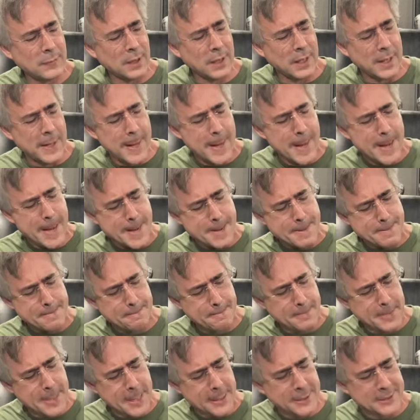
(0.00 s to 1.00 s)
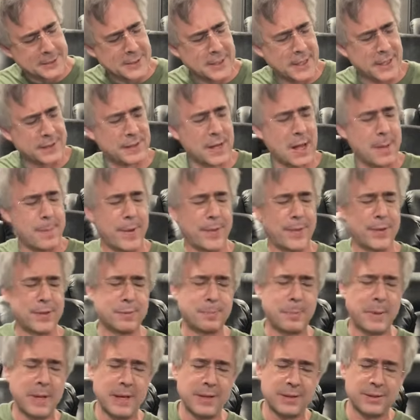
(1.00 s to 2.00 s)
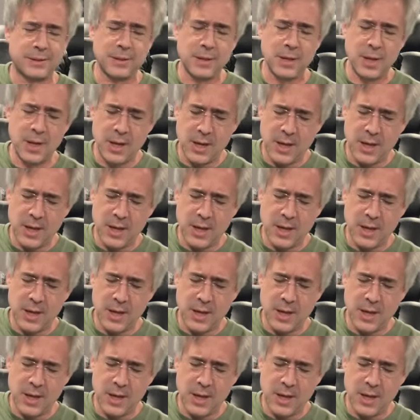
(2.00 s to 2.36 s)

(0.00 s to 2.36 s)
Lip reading: What else can I say about this piece?